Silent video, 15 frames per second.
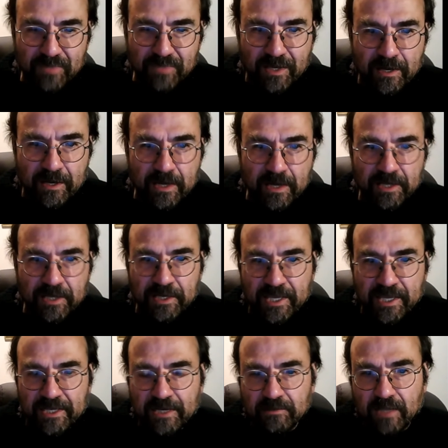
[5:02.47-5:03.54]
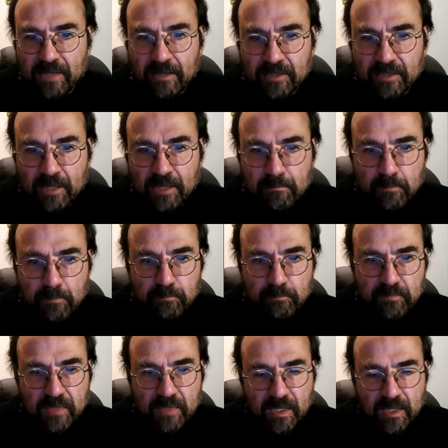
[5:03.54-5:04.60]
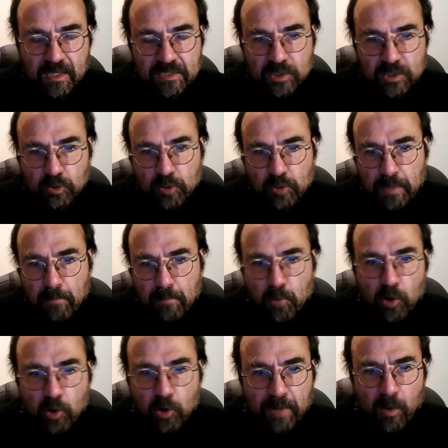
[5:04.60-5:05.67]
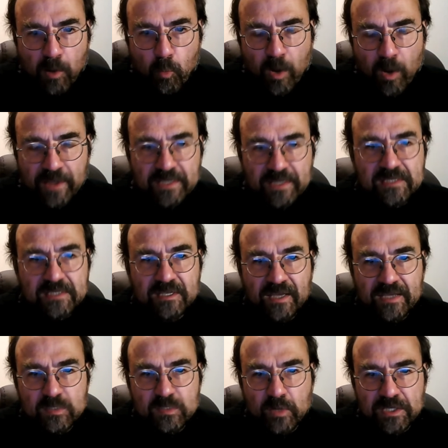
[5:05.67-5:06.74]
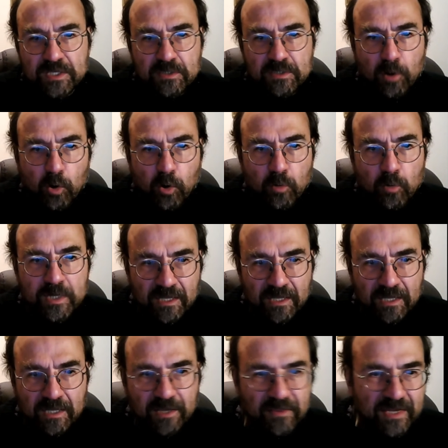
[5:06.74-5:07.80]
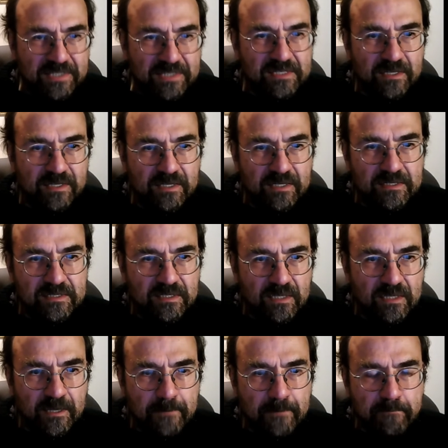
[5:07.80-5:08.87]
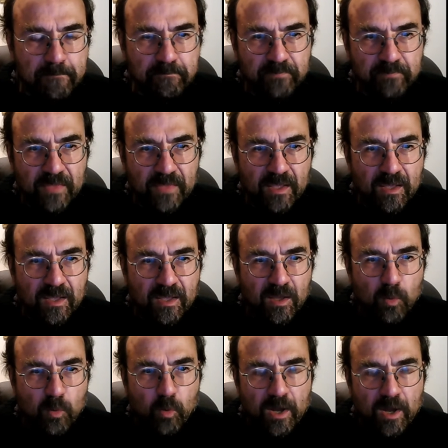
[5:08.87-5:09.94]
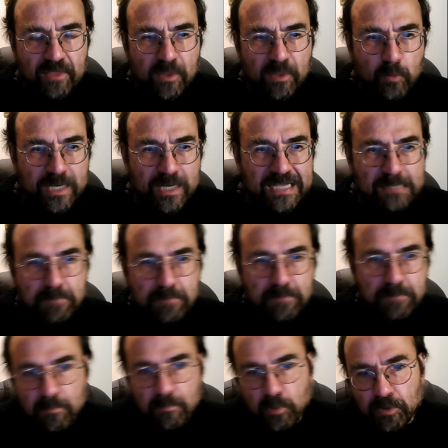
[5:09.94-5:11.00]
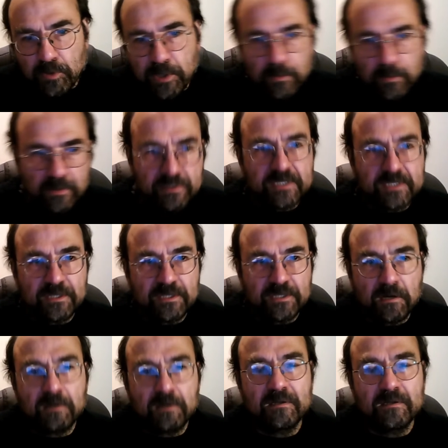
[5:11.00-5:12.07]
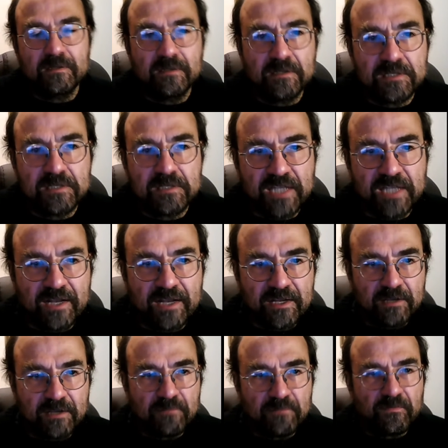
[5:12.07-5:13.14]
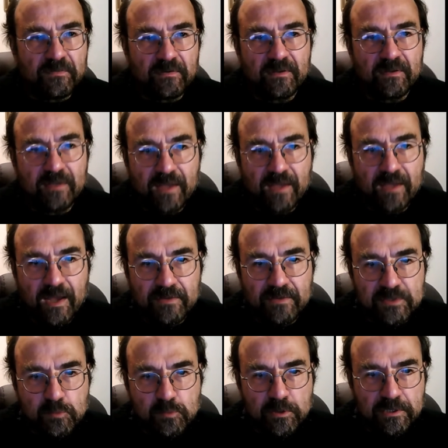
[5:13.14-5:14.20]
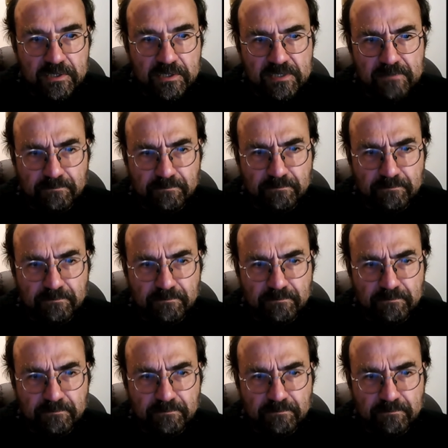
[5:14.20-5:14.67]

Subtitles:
And again, I'll come to look a bit more about why that's the case, why it's not always like that, and why I think we need a bit more nuance in our understanding of how this works.